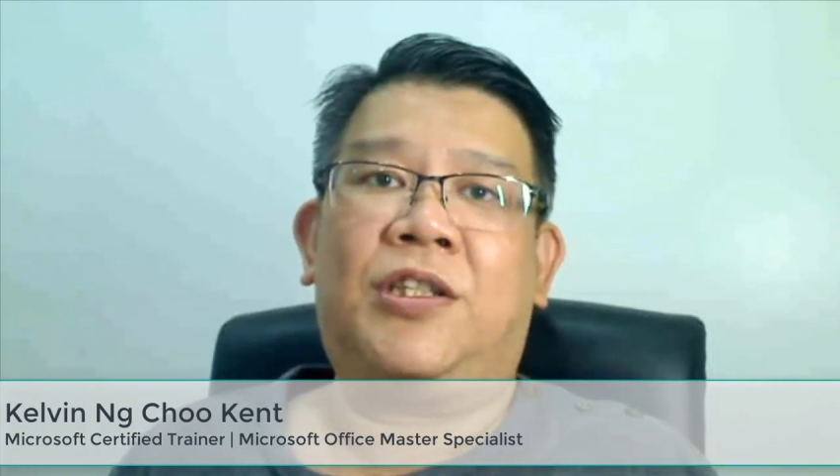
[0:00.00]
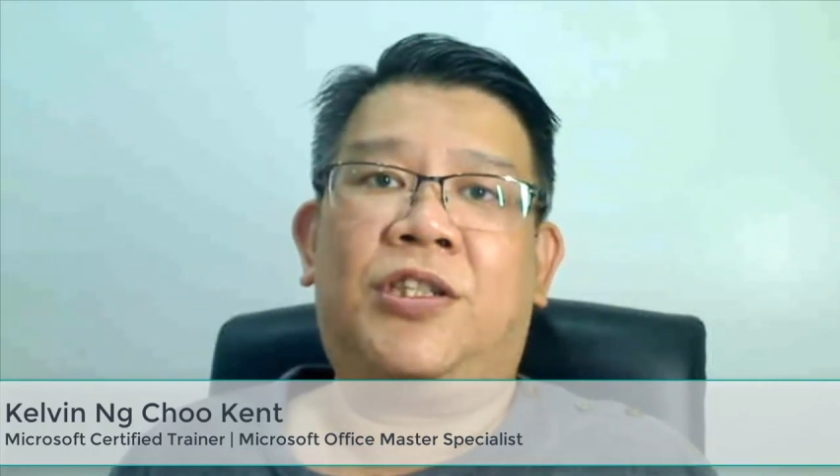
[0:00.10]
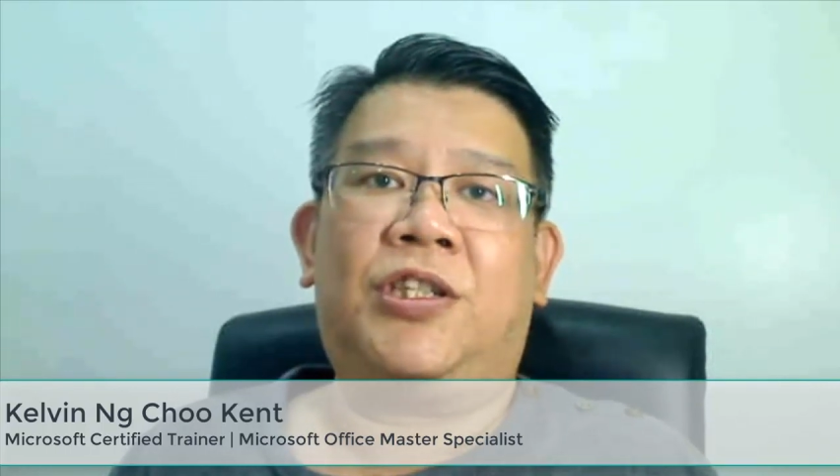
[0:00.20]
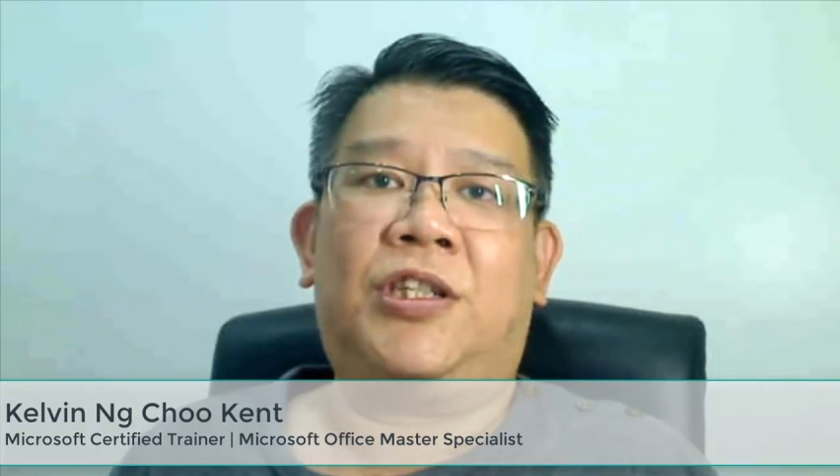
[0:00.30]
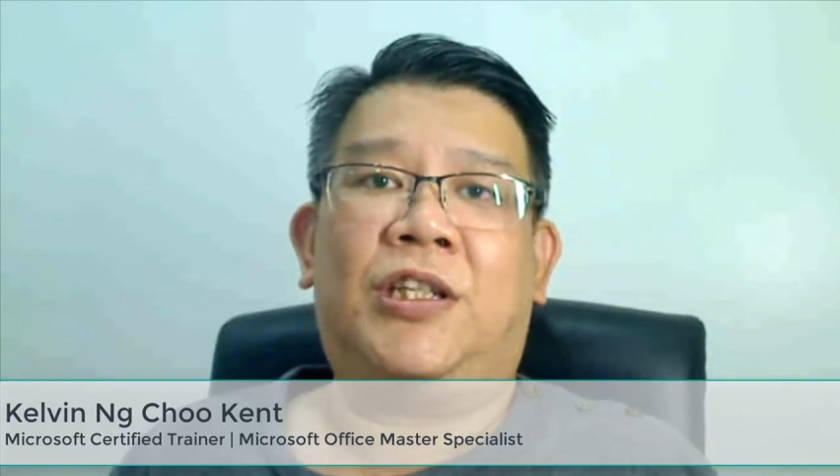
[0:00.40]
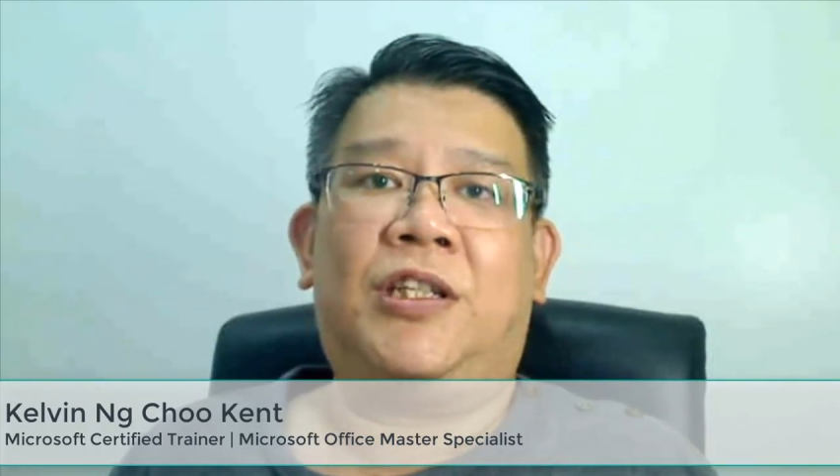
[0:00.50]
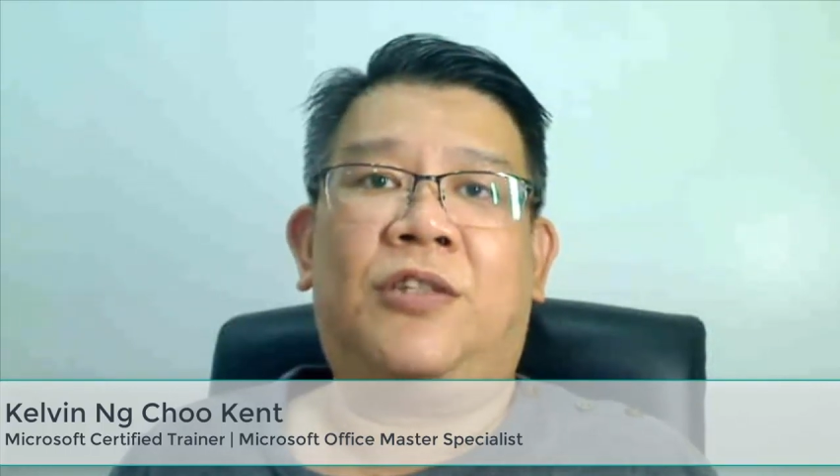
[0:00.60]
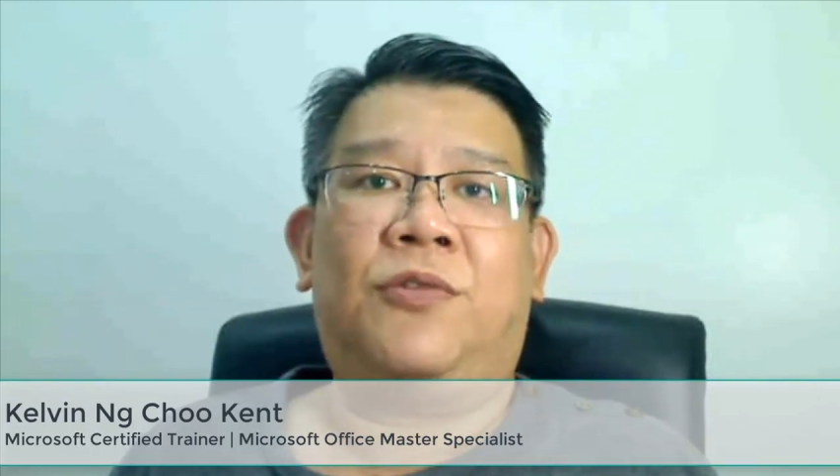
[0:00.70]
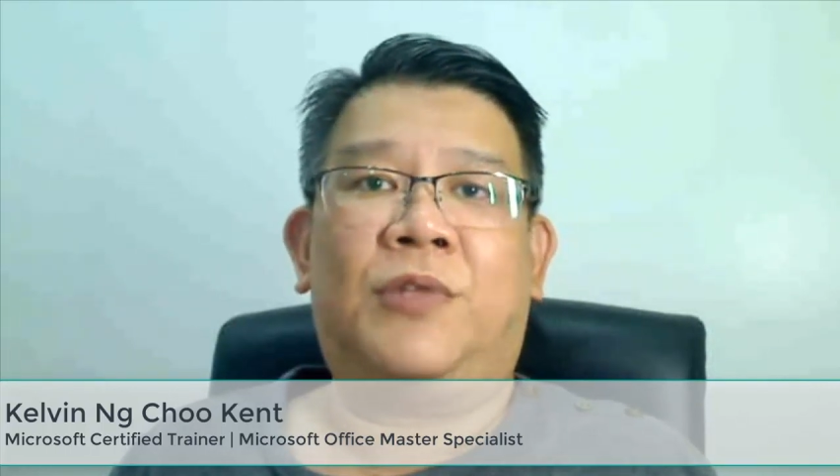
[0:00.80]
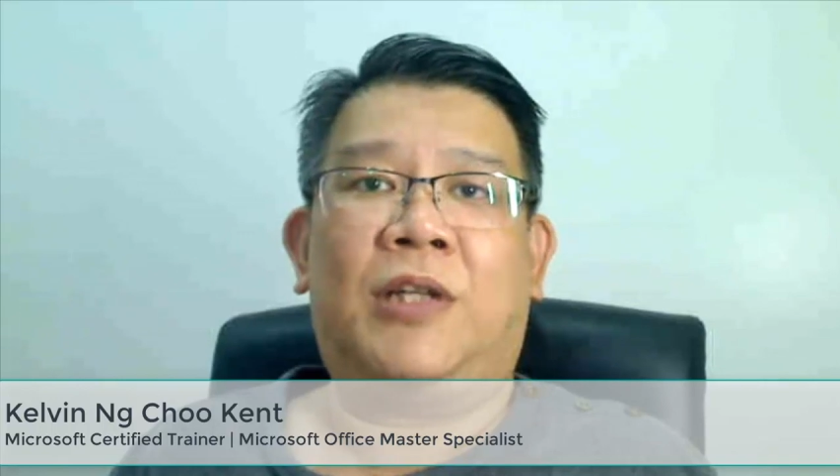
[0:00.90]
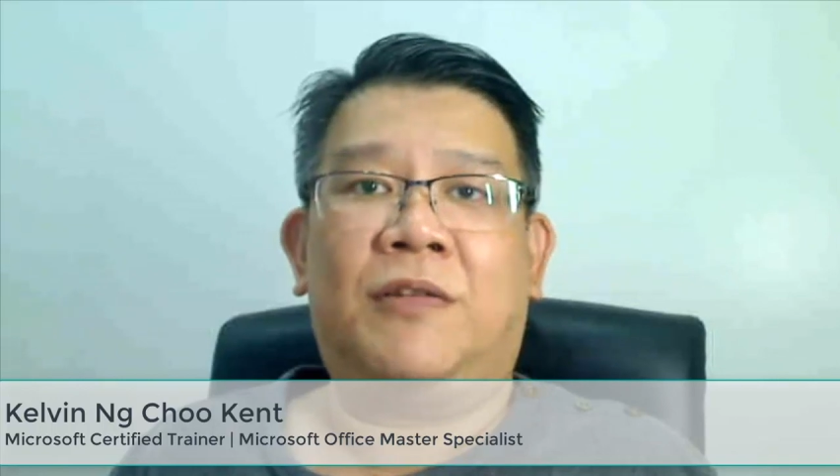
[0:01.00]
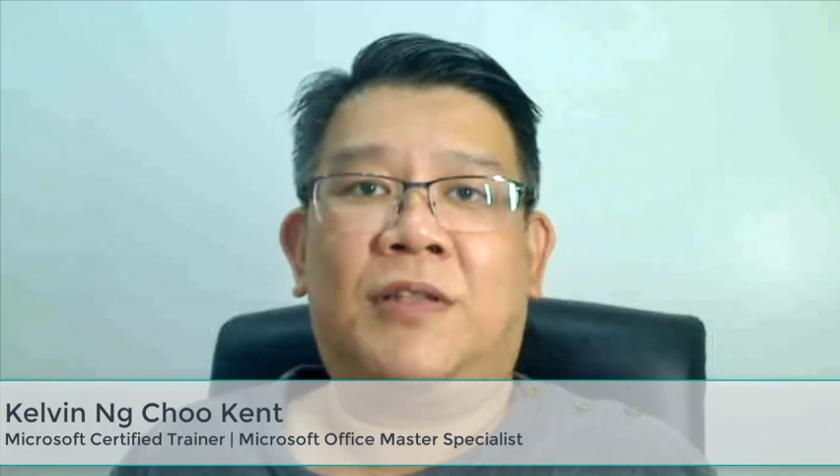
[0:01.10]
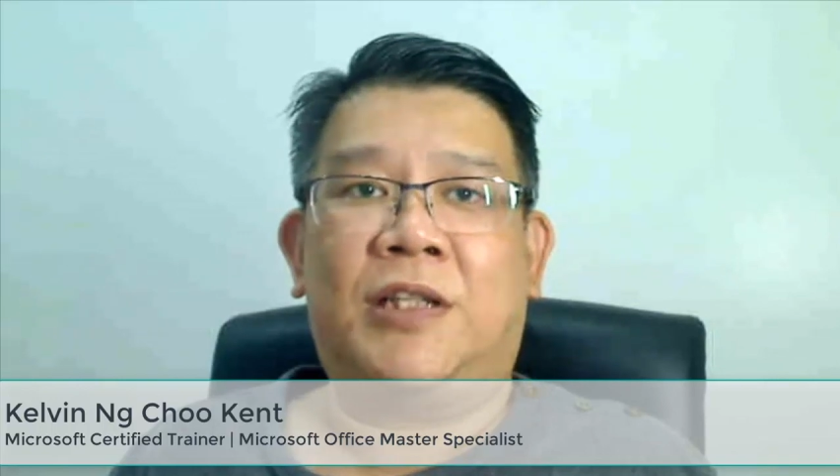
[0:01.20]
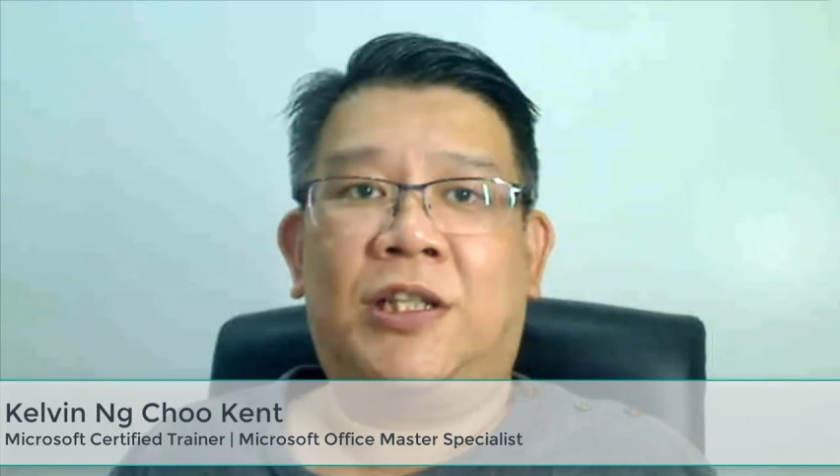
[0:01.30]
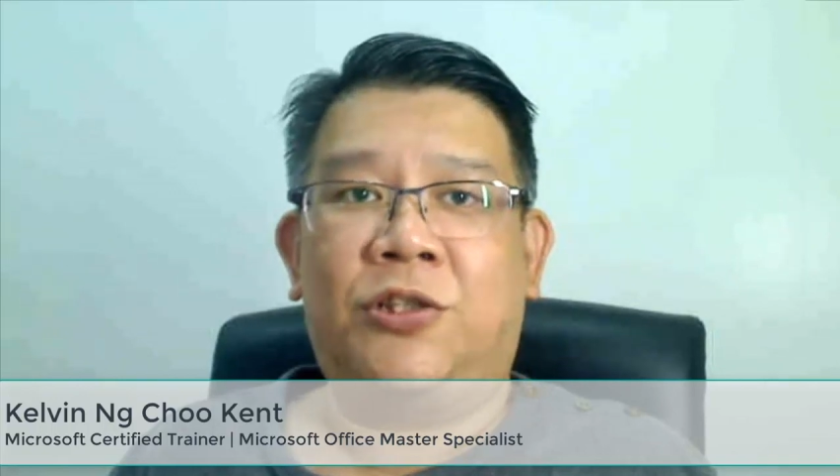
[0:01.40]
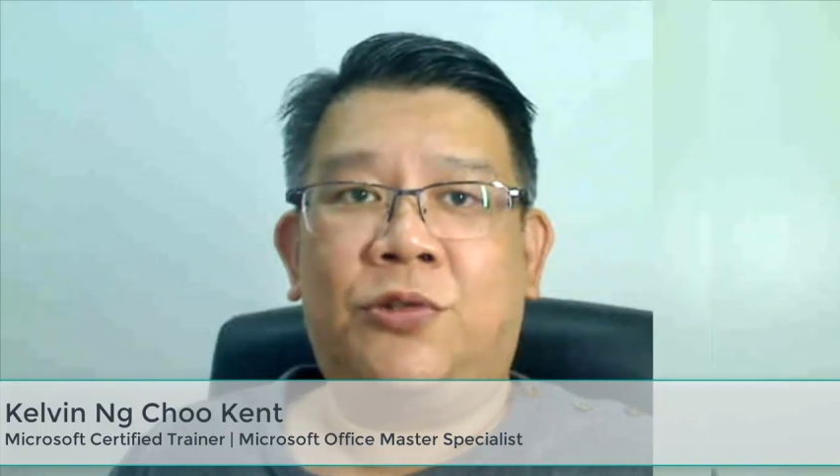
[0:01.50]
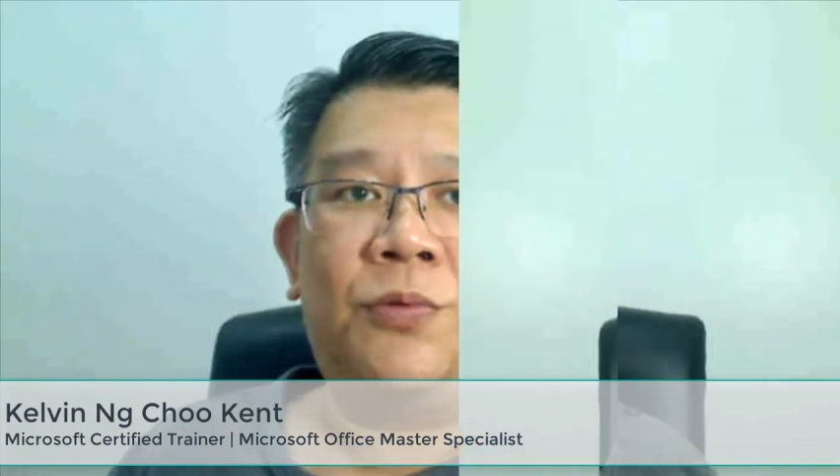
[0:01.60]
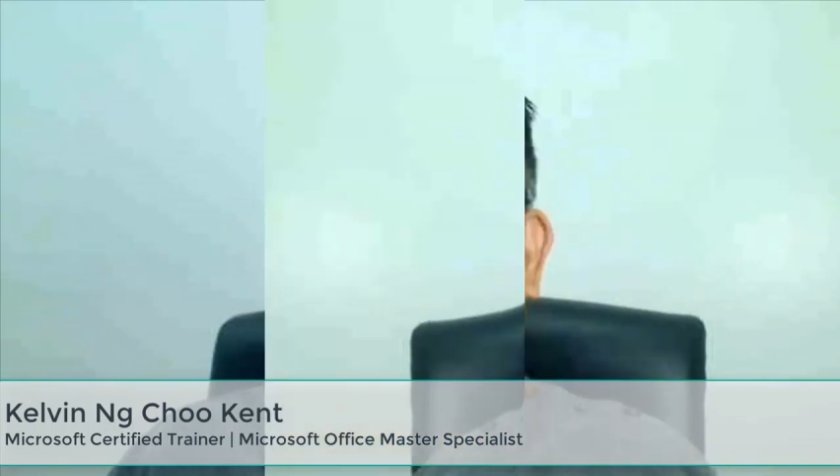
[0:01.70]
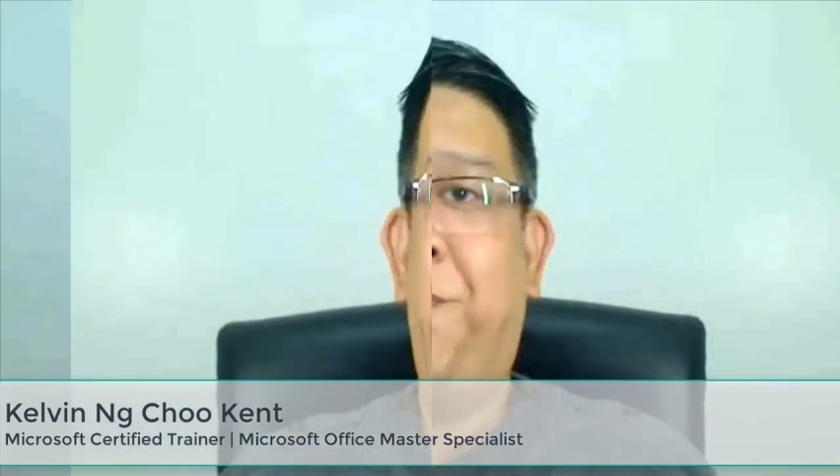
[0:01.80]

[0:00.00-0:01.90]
teaching in 2002.